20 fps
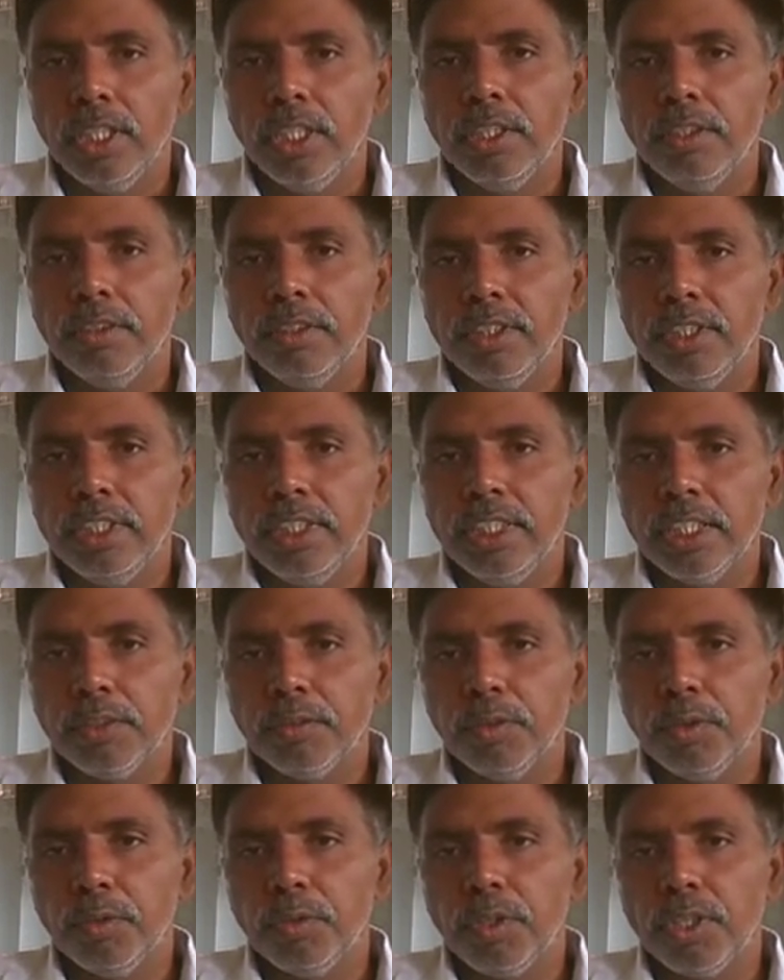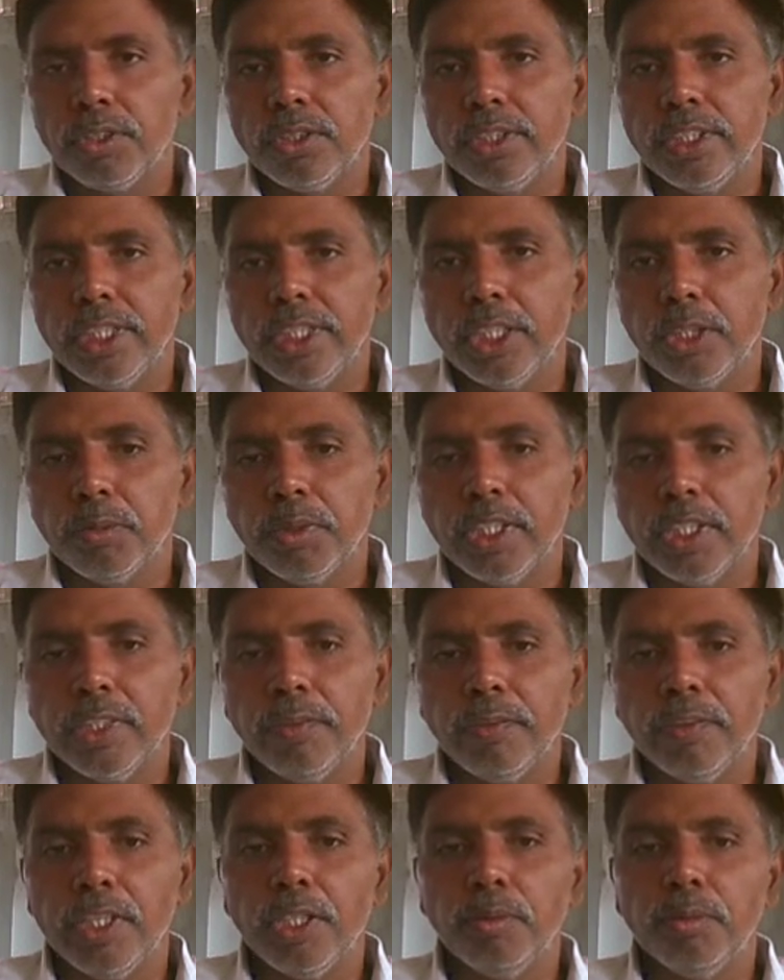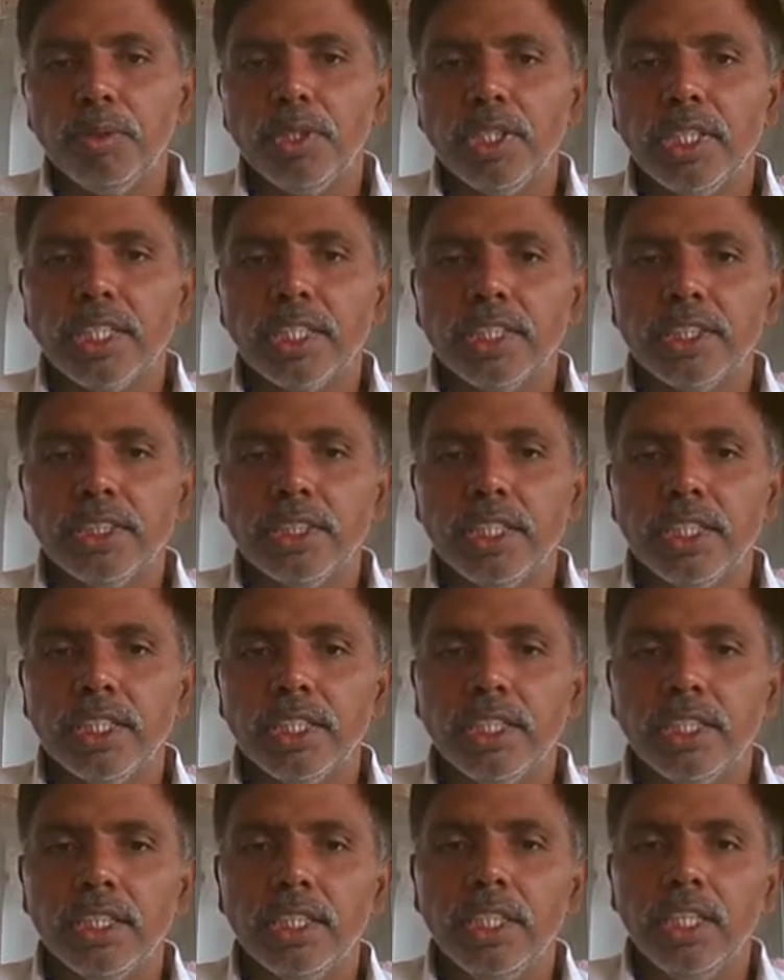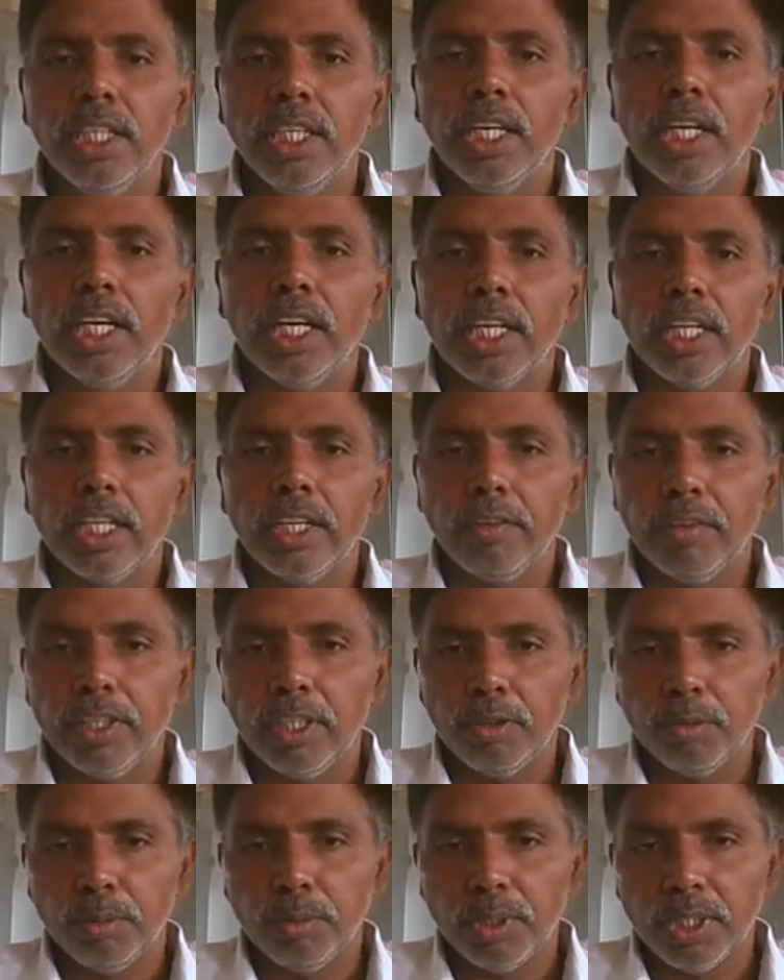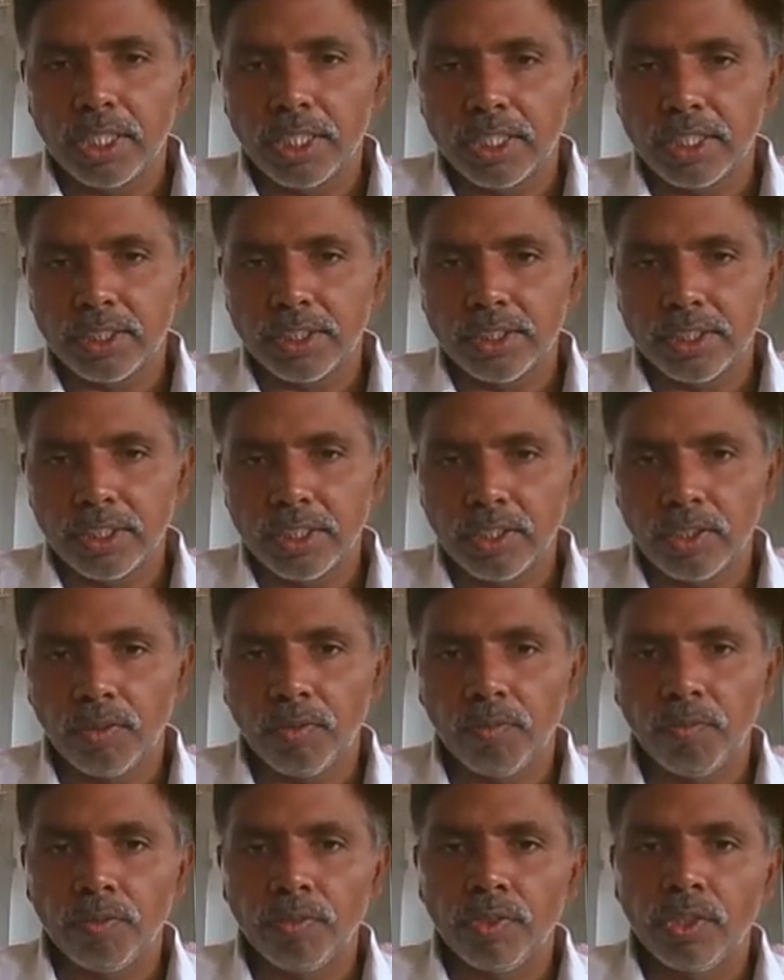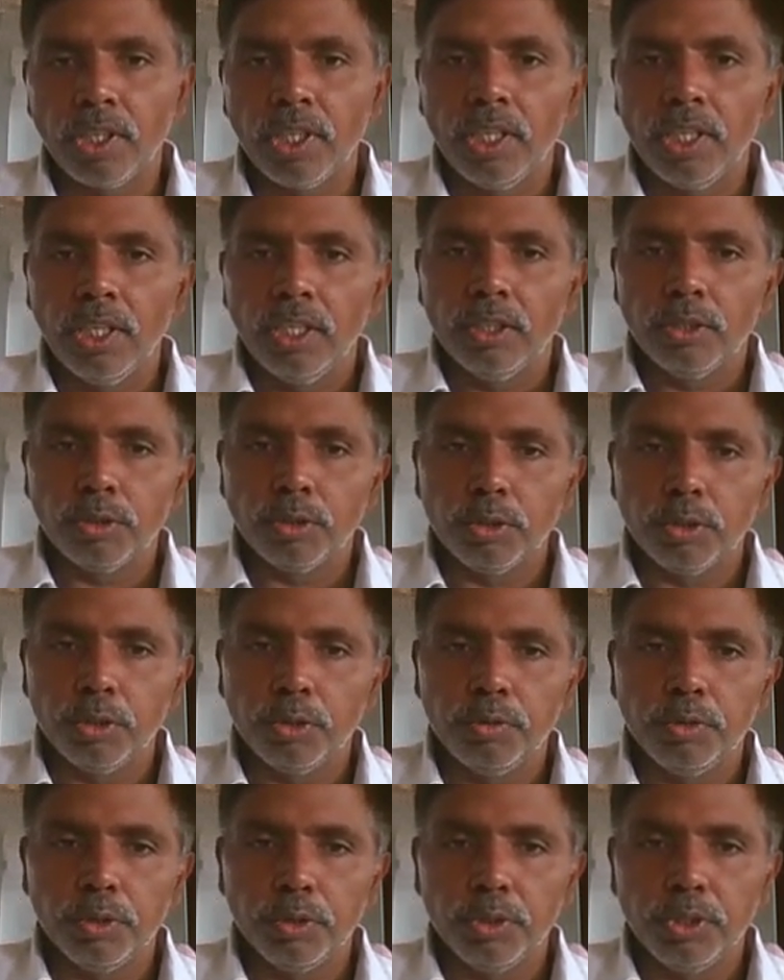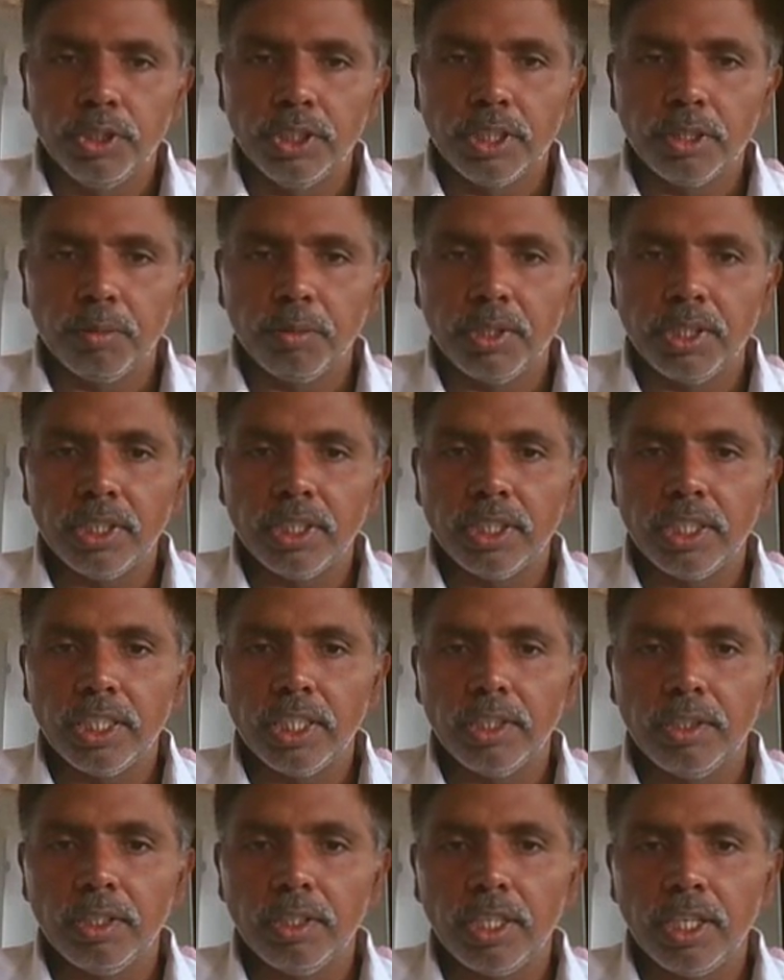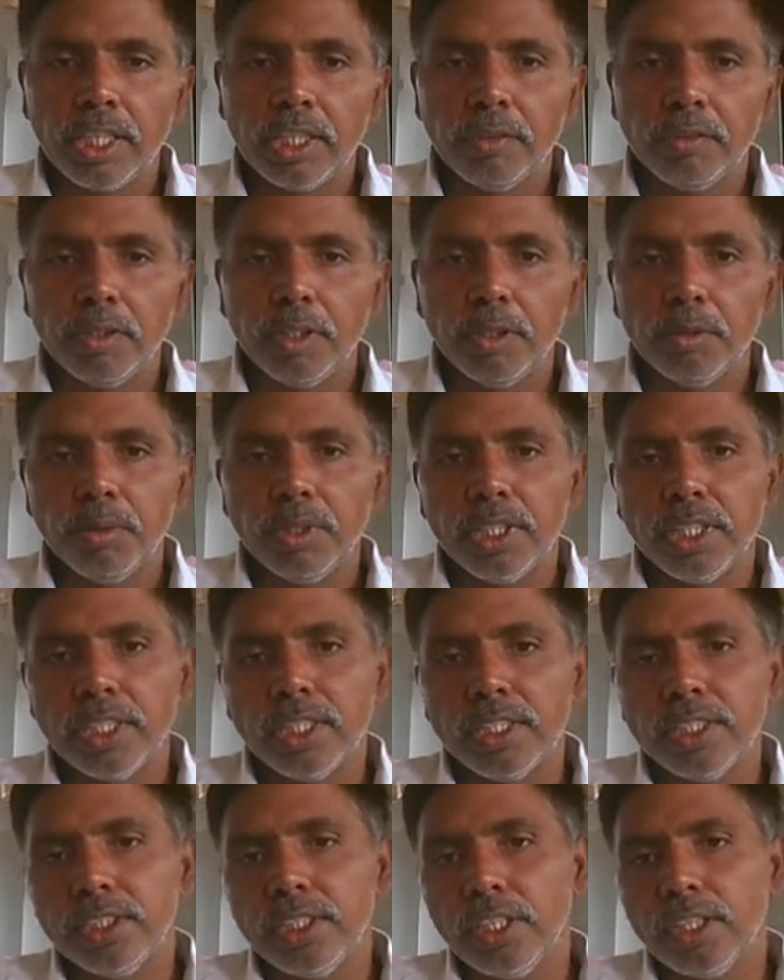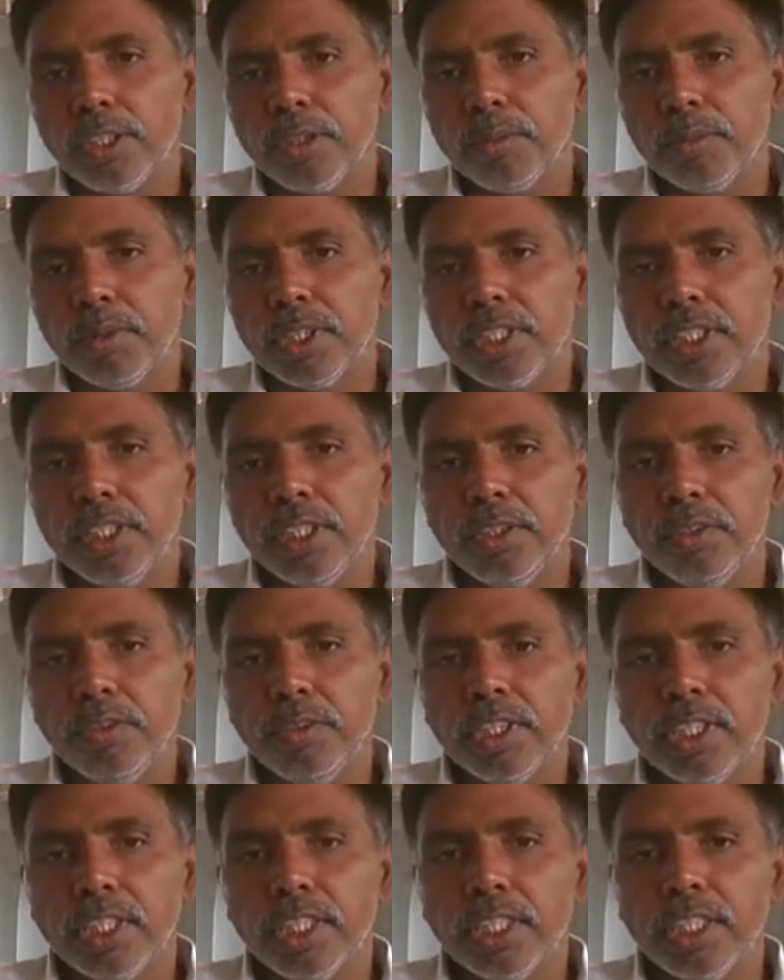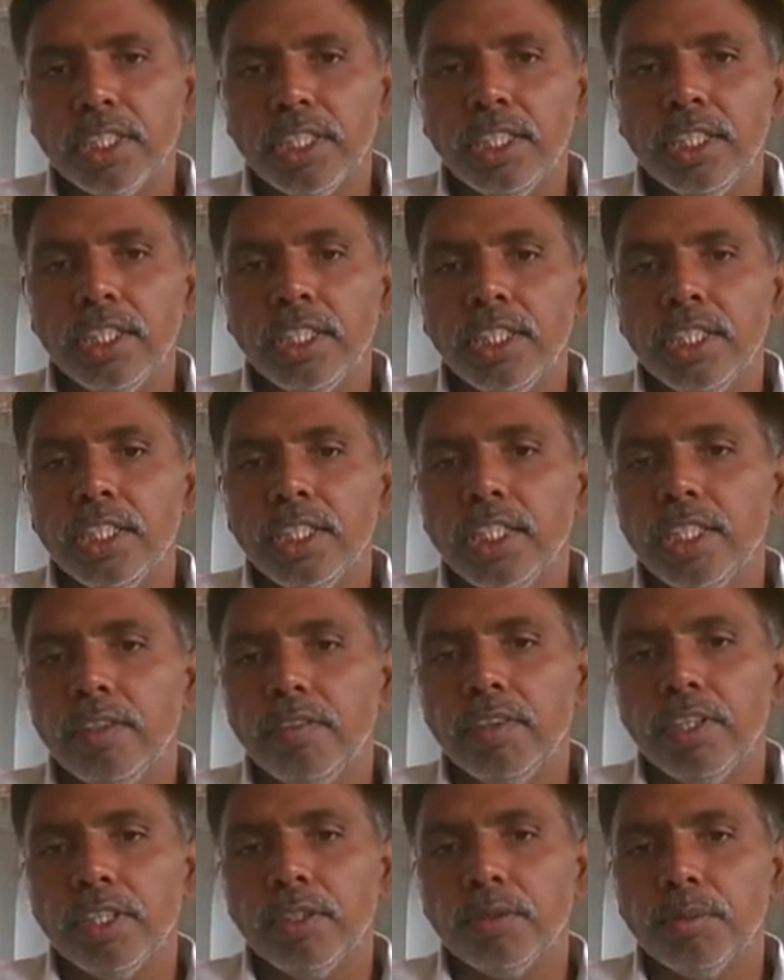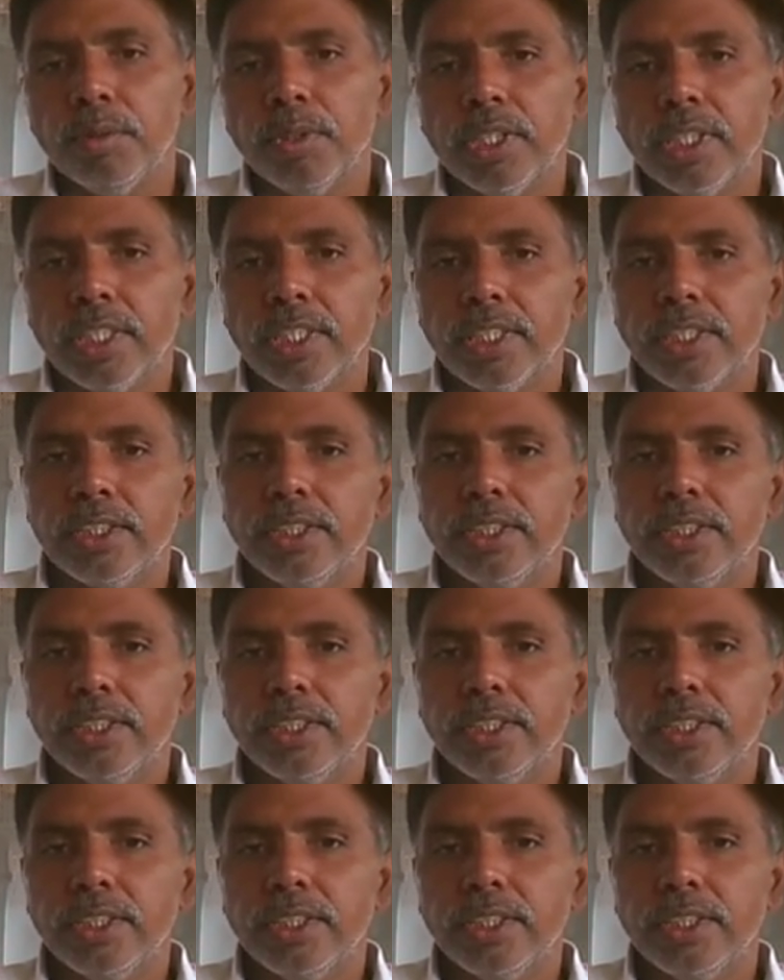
Here we want to determine available energy and unavailable energy. So if you determine the unavailable energy, automatically you will get the available energy.